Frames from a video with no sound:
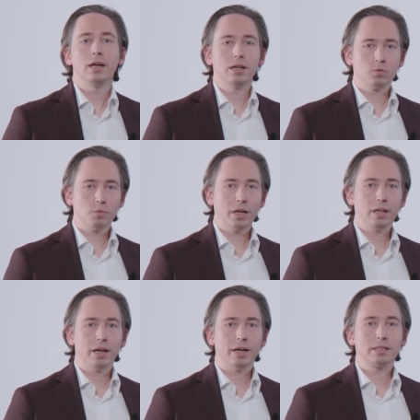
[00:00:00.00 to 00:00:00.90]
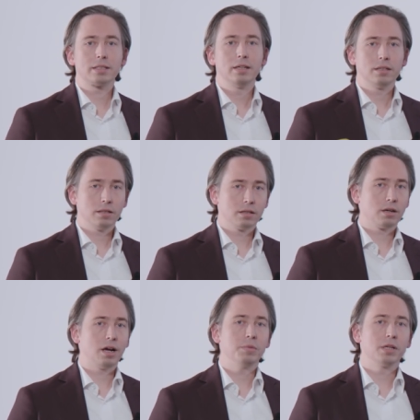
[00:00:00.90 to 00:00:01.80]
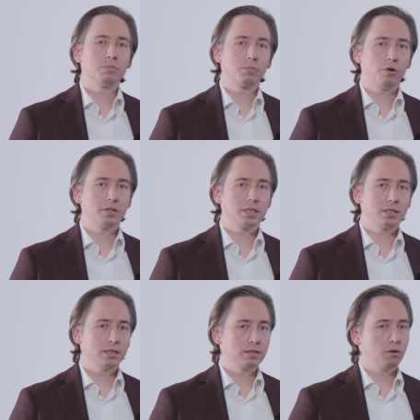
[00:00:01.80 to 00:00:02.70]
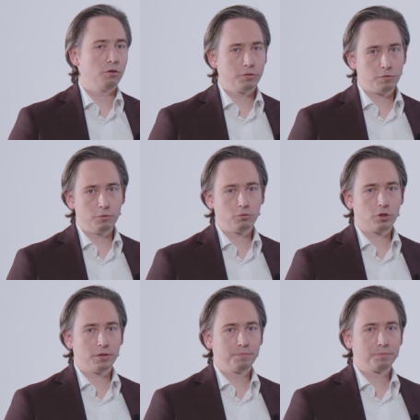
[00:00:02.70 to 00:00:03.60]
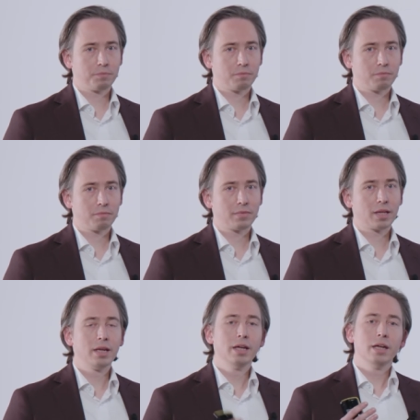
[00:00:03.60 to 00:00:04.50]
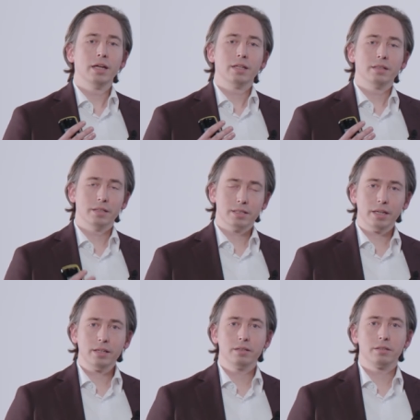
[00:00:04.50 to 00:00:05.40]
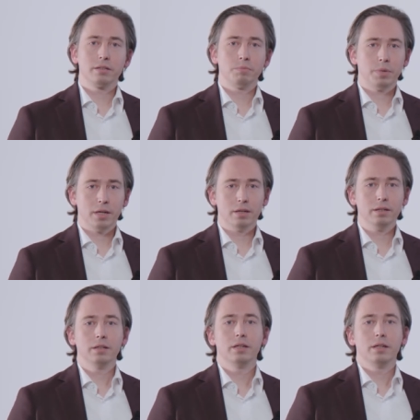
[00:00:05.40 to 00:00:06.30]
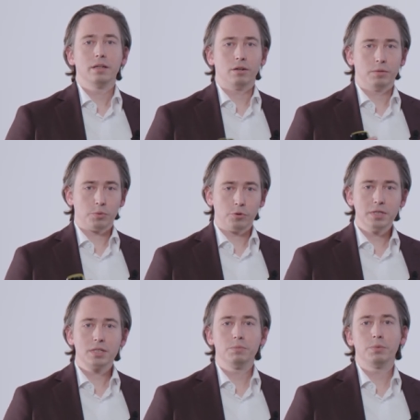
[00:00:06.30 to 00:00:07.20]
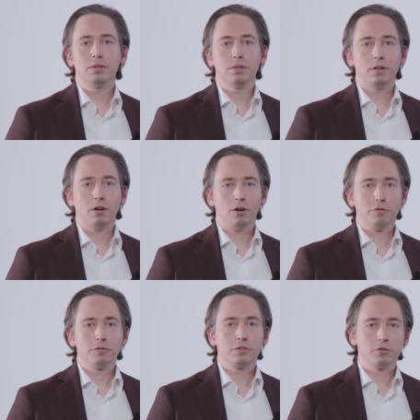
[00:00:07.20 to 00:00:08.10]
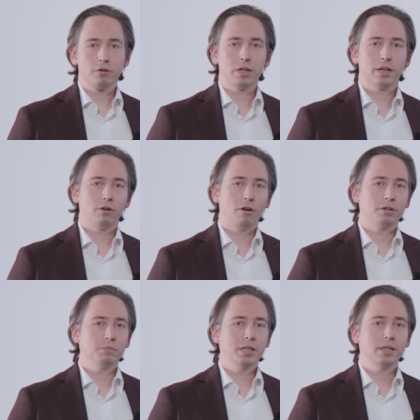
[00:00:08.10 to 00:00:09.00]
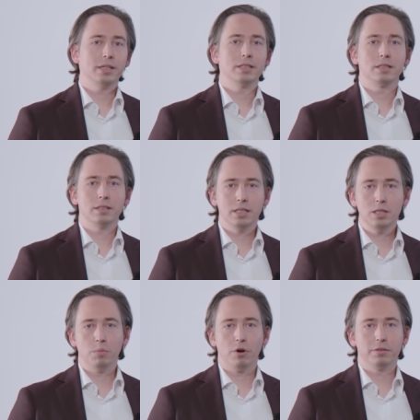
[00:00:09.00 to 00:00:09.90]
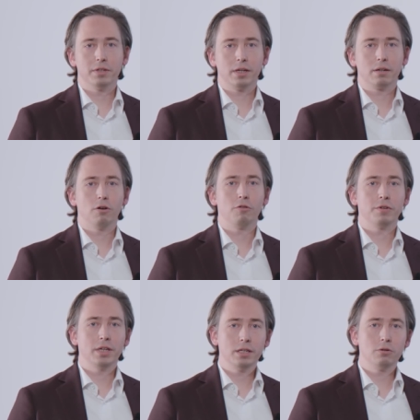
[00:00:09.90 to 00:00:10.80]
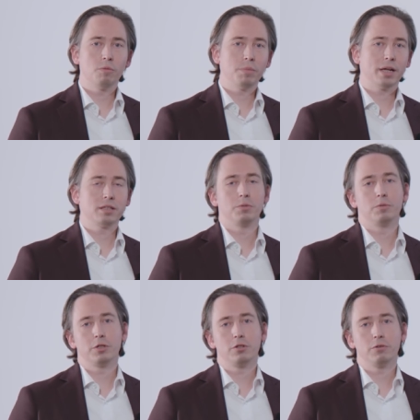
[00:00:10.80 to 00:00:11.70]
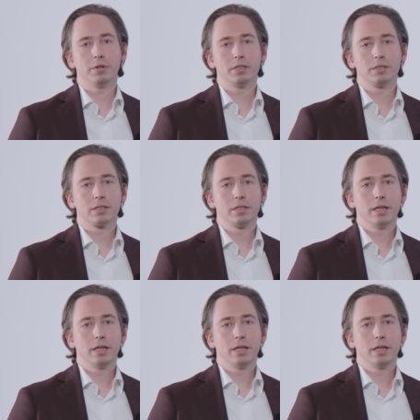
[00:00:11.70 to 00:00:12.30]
as well as the coming processes of the future. The second pillar and principle of circular economy is debonding of incompatible materials.